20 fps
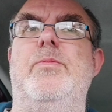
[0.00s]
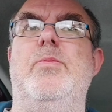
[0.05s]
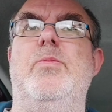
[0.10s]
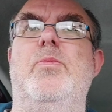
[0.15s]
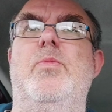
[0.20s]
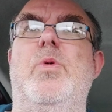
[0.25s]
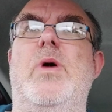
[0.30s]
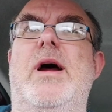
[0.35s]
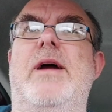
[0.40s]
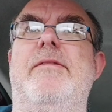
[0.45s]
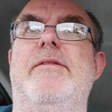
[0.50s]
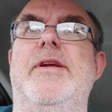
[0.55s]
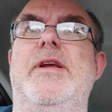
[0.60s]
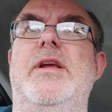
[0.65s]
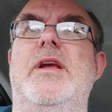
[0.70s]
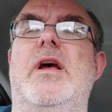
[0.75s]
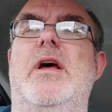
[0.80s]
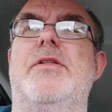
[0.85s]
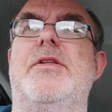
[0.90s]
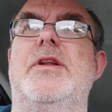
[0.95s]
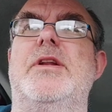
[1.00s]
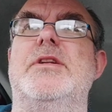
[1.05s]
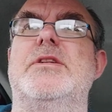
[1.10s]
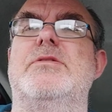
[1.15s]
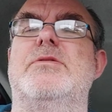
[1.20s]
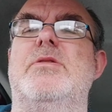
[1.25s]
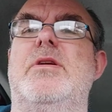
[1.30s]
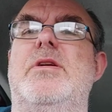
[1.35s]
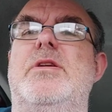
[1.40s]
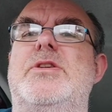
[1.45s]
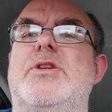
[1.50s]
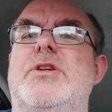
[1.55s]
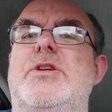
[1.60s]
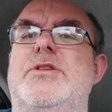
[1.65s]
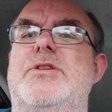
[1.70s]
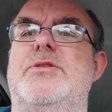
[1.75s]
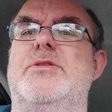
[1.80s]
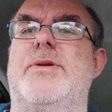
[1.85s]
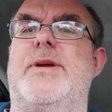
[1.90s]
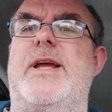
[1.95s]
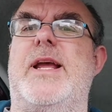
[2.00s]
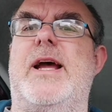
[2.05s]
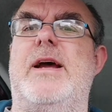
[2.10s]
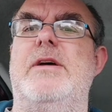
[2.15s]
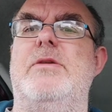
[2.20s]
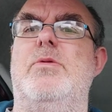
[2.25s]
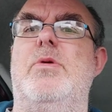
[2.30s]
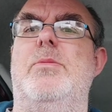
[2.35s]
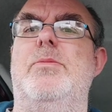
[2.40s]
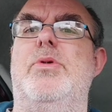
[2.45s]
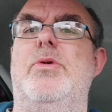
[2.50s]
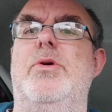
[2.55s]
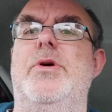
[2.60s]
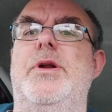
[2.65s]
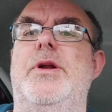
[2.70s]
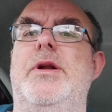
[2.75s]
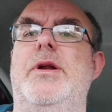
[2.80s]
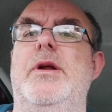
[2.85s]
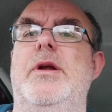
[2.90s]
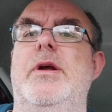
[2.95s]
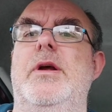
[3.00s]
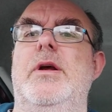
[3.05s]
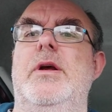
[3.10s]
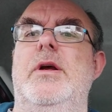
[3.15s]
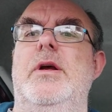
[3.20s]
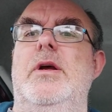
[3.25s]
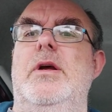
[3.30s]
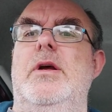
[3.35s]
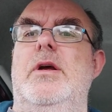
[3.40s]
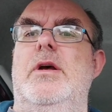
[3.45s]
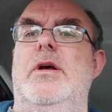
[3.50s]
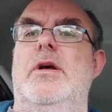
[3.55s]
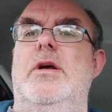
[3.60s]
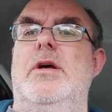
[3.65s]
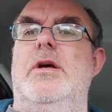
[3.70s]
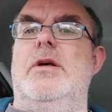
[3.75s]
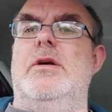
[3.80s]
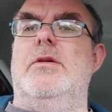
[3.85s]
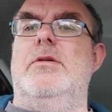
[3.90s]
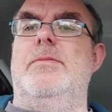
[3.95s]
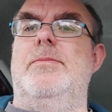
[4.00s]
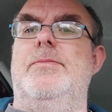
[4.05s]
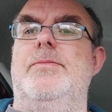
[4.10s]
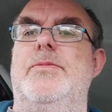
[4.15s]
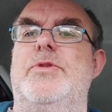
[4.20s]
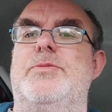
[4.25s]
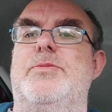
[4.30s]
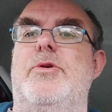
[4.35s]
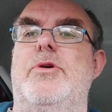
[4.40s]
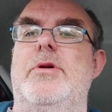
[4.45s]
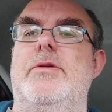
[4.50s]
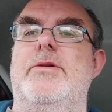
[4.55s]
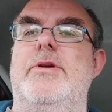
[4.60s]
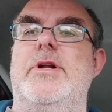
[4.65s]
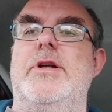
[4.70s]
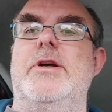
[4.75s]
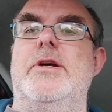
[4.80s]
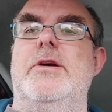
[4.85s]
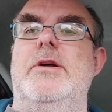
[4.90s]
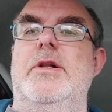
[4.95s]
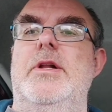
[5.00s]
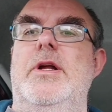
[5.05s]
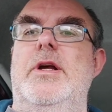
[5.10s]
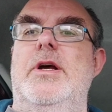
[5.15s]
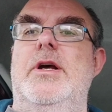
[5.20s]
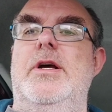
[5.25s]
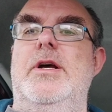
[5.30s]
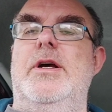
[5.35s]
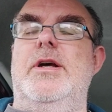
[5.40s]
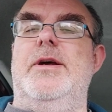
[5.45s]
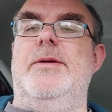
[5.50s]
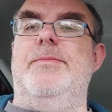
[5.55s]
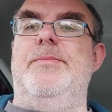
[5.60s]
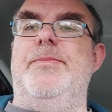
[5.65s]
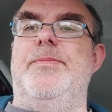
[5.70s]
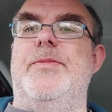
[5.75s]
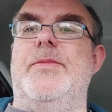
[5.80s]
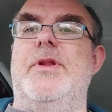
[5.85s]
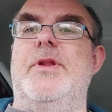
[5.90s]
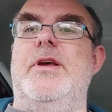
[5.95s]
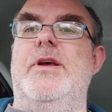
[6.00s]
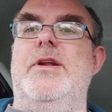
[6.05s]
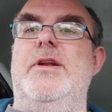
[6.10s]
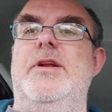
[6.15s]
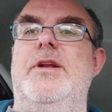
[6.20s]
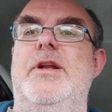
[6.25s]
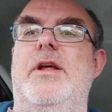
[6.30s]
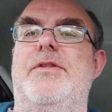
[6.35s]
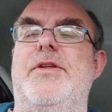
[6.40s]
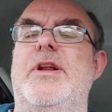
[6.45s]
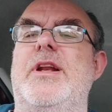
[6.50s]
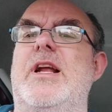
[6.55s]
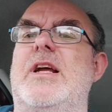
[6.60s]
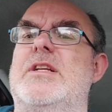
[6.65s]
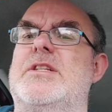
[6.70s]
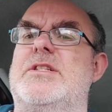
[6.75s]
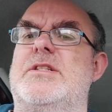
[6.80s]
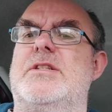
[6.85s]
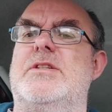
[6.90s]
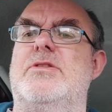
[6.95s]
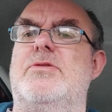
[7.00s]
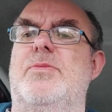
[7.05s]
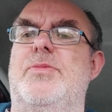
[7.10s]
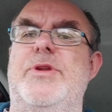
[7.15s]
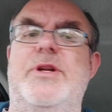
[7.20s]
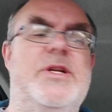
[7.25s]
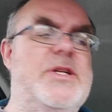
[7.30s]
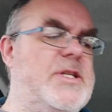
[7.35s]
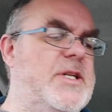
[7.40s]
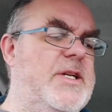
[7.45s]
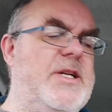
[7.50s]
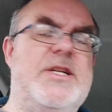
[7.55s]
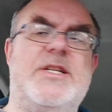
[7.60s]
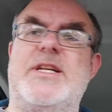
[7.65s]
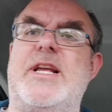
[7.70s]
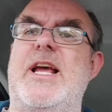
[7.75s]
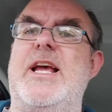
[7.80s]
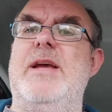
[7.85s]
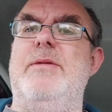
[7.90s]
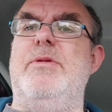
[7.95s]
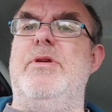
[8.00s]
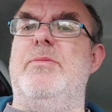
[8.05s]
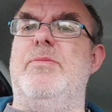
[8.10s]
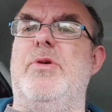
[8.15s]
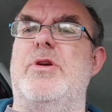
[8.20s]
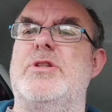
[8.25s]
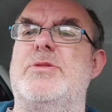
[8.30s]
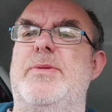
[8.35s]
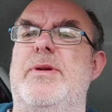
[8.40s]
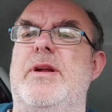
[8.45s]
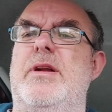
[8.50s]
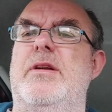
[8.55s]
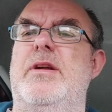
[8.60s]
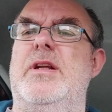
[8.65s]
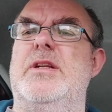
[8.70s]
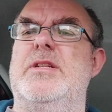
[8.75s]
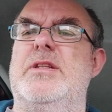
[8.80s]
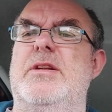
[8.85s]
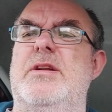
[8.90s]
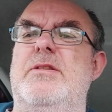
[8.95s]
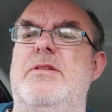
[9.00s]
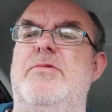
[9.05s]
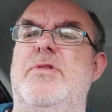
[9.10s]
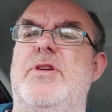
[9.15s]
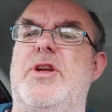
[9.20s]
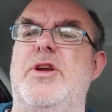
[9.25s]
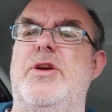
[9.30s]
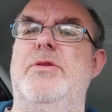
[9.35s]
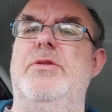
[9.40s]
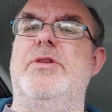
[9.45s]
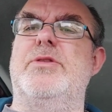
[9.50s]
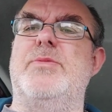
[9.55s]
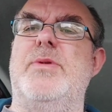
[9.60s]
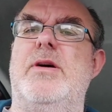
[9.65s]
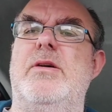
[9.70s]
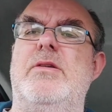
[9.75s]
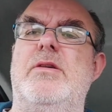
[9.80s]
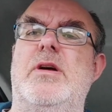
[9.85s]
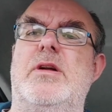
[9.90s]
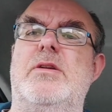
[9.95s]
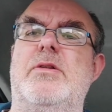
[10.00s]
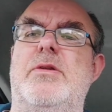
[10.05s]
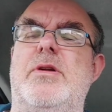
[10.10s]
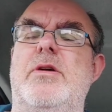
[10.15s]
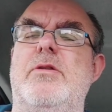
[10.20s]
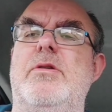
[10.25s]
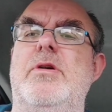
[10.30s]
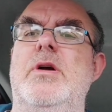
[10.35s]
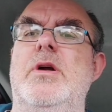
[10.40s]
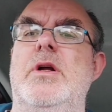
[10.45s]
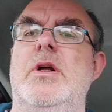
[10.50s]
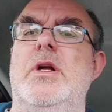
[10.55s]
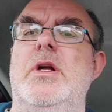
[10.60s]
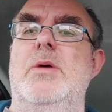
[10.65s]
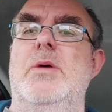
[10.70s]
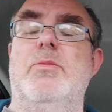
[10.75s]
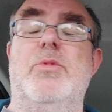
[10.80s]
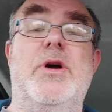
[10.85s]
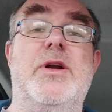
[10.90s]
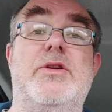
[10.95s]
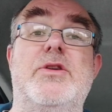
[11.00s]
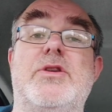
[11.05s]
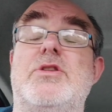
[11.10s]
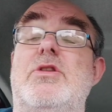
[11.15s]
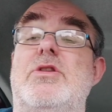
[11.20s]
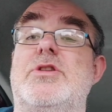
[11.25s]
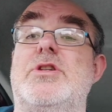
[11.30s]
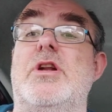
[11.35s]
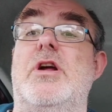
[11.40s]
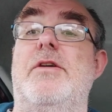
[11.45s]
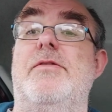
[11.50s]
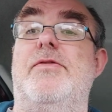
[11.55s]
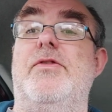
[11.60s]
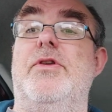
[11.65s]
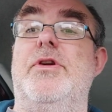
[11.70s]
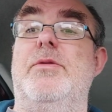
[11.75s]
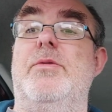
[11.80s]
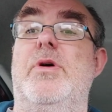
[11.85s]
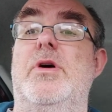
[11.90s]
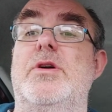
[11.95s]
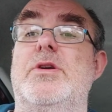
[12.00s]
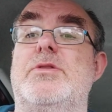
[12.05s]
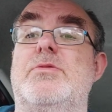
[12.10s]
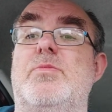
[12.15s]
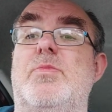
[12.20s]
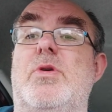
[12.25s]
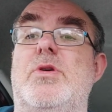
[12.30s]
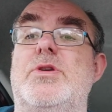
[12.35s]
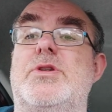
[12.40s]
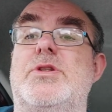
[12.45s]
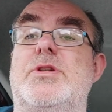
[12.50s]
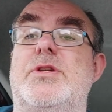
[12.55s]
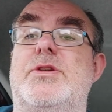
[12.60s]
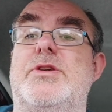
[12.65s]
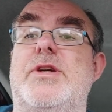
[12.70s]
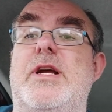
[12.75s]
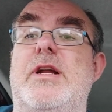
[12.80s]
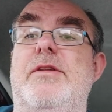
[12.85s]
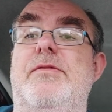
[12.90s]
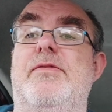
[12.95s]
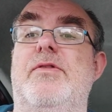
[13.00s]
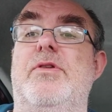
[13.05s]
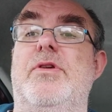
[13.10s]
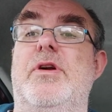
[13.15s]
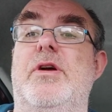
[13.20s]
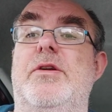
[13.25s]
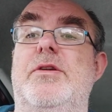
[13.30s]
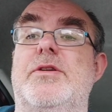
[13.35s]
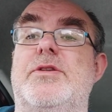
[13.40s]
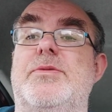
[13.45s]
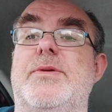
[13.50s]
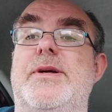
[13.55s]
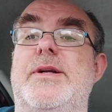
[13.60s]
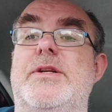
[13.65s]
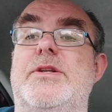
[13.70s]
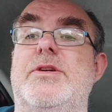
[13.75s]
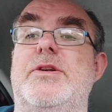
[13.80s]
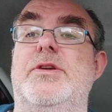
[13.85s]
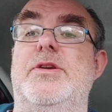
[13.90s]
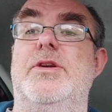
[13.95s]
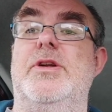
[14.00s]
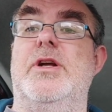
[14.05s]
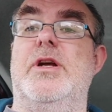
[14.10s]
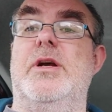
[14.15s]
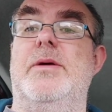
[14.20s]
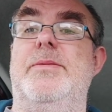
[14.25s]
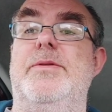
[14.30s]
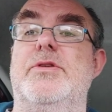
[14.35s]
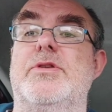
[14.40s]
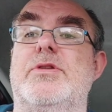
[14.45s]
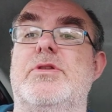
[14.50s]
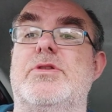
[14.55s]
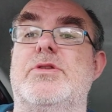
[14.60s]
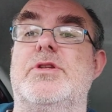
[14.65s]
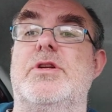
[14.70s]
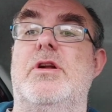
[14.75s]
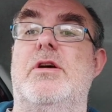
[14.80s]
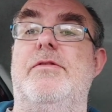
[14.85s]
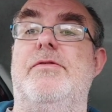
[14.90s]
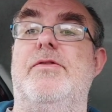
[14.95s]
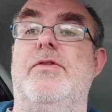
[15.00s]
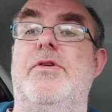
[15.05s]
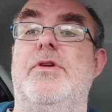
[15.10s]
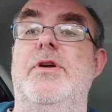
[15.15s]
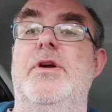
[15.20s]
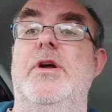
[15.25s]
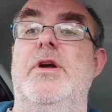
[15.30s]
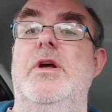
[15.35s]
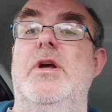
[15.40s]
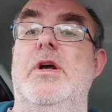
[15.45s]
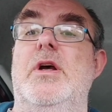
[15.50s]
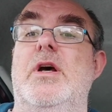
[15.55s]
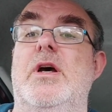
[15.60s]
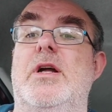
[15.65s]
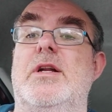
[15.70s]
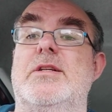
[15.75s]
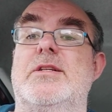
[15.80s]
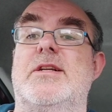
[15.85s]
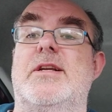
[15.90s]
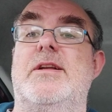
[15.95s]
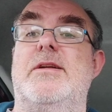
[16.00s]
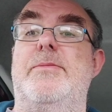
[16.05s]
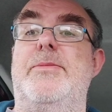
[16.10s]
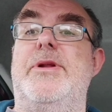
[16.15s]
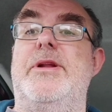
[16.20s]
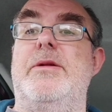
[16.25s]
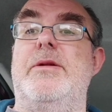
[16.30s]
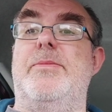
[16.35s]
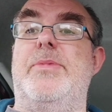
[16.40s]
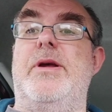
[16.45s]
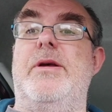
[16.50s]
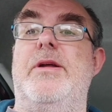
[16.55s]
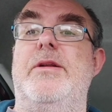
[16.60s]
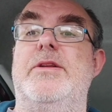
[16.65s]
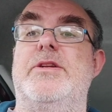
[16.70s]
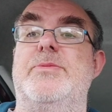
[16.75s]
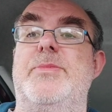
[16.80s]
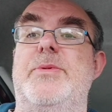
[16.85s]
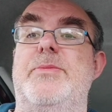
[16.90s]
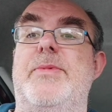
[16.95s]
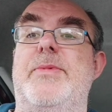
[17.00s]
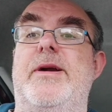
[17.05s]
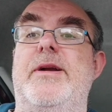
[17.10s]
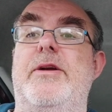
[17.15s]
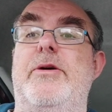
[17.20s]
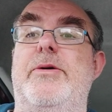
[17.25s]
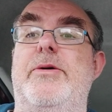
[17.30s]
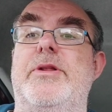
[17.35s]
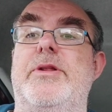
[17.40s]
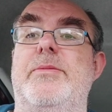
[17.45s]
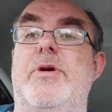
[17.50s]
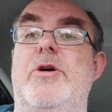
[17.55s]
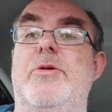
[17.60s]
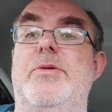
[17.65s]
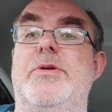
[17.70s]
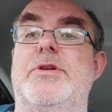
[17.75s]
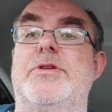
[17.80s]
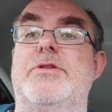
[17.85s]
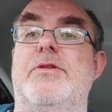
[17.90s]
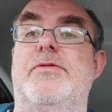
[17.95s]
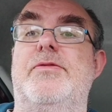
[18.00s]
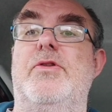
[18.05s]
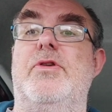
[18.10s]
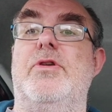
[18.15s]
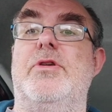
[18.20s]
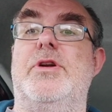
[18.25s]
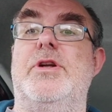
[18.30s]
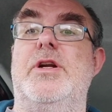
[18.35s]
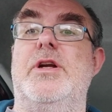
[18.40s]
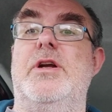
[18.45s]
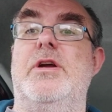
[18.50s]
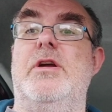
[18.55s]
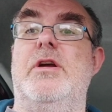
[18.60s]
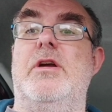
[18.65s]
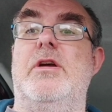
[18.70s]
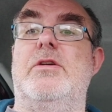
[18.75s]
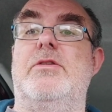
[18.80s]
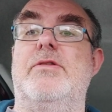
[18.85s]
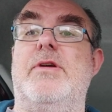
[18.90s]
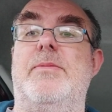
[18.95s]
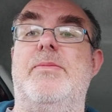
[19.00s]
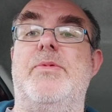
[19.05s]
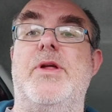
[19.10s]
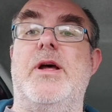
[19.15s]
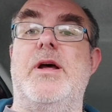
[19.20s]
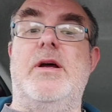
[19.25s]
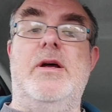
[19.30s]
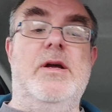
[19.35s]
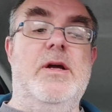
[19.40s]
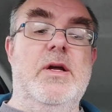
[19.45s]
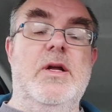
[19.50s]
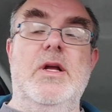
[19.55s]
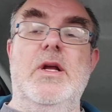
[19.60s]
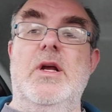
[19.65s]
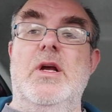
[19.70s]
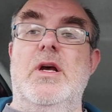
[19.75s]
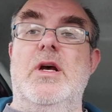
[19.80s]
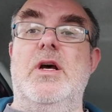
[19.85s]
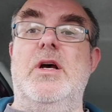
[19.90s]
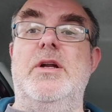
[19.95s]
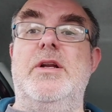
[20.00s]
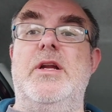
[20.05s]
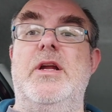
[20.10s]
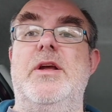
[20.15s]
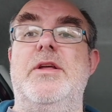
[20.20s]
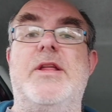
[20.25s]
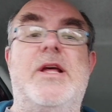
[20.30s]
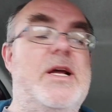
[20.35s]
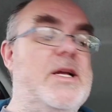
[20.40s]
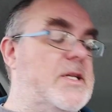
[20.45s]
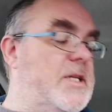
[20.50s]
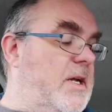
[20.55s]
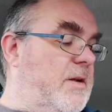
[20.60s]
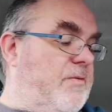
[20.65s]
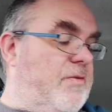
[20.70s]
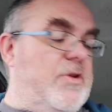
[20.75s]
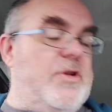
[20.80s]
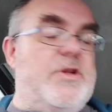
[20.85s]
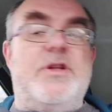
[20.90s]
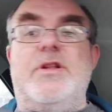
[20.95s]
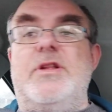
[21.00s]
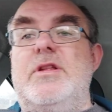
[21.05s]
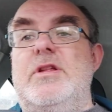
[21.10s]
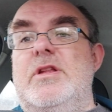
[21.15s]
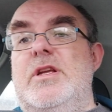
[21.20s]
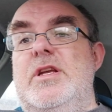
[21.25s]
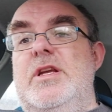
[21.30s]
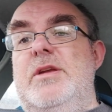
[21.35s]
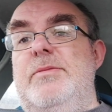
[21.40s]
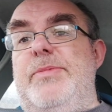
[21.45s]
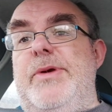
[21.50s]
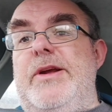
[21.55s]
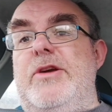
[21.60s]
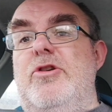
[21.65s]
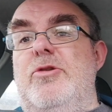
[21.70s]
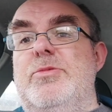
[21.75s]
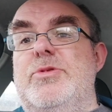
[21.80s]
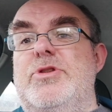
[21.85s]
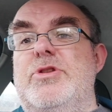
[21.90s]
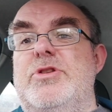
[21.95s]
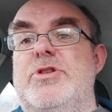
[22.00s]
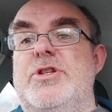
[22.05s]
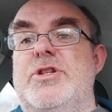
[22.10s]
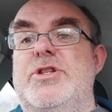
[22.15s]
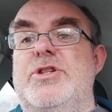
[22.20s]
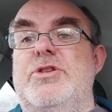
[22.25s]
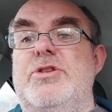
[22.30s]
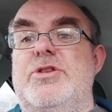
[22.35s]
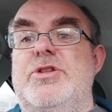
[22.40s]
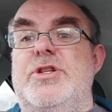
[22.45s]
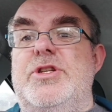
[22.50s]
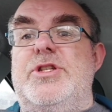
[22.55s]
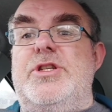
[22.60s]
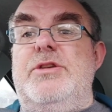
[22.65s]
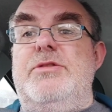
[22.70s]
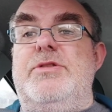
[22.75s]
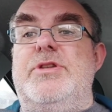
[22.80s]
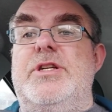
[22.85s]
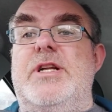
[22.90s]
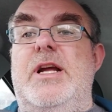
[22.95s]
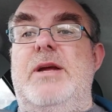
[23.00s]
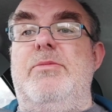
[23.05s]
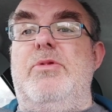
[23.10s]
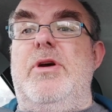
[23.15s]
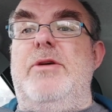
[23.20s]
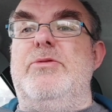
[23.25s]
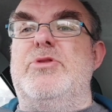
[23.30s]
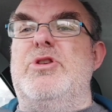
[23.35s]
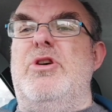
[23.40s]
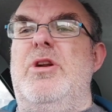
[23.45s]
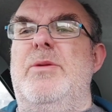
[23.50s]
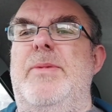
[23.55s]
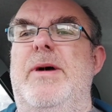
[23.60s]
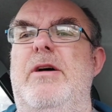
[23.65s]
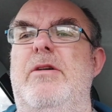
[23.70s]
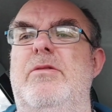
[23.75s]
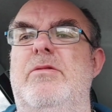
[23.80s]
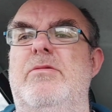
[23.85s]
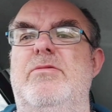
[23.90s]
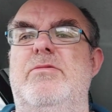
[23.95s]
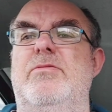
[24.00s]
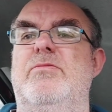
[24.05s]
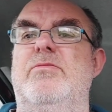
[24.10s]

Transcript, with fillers: where he, I think he turns into a cat at one point. Uh, spoiler alert. Um, and I think that's something that's in this game and possibly a, uh, is it a Raccoon as well? I don't know. But it just looks a lot of fun. I watched, watched the trailer for it on the Switch and uh, it just looks a lot of fun. And as I say, I'm a bit into my Mario at the moment, so I thought I'd, uh, I'd grab that. And yeah, that is it for the pickups, just the, just the two today. But it was all about